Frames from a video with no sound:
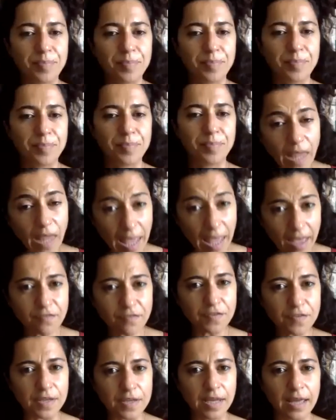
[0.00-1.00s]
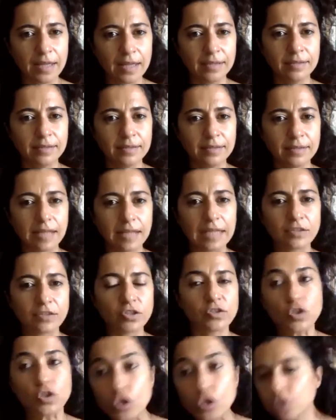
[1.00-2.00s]
heavy, and just
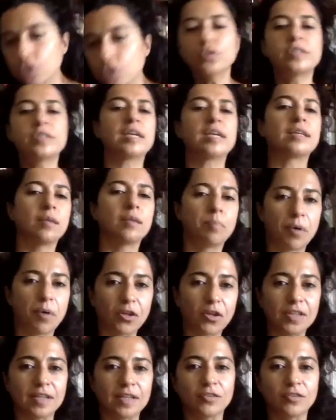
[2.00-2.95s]
using the body to